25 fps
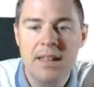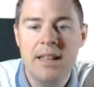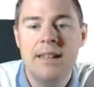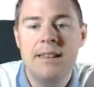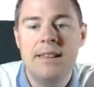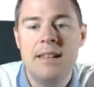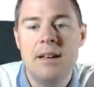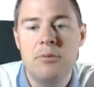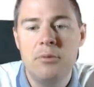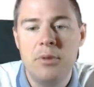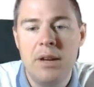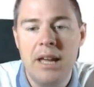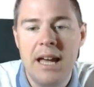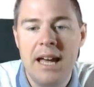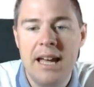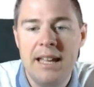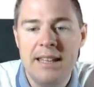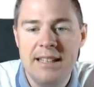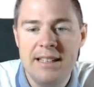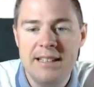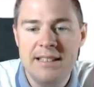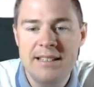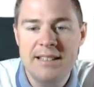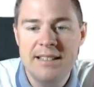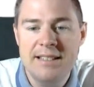And then we
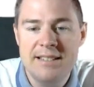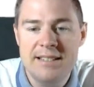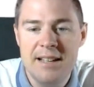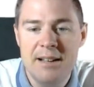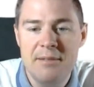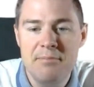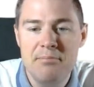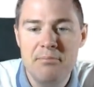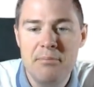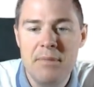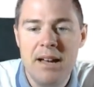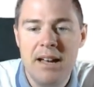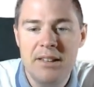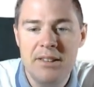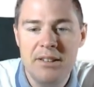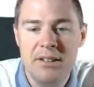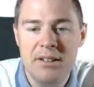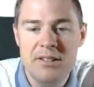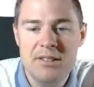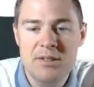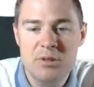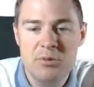added some other